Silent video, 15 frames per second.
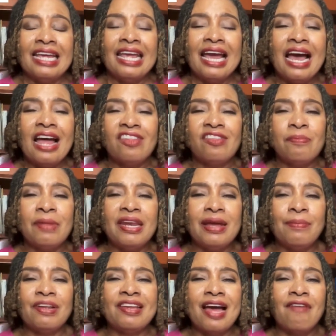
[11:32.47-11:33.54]
he hasn't been
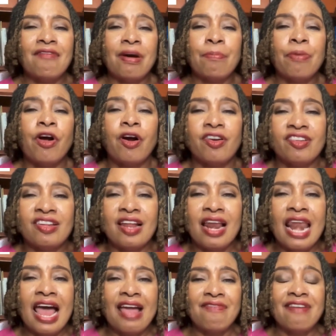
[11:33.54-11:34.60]
able to have a
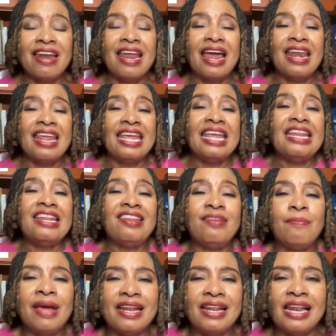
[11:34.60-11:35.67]
personal life and an
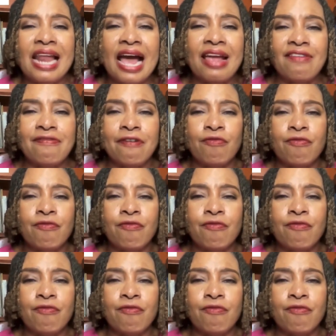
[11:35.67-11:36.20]
intimate life.